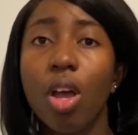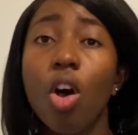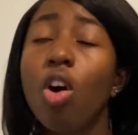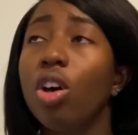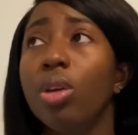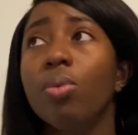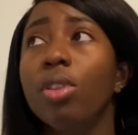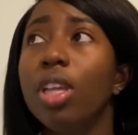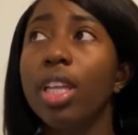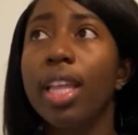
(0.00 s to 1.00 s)
Or you would
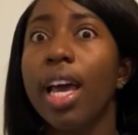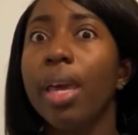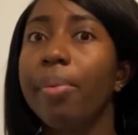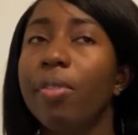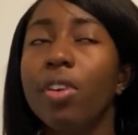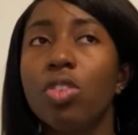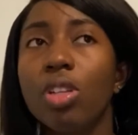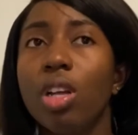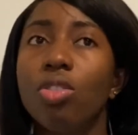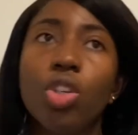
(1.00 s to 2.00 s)
think that a
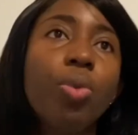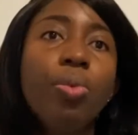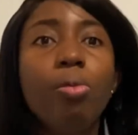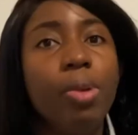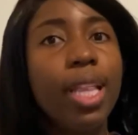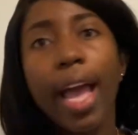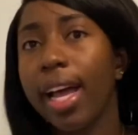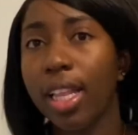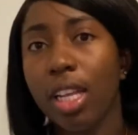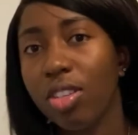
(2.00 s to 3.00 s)
professional job would be like
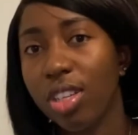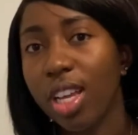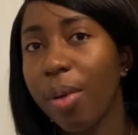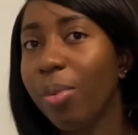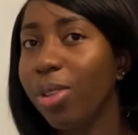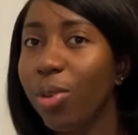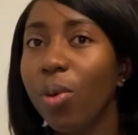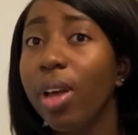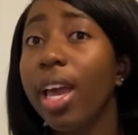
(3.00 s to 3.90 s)
an engineer, but no,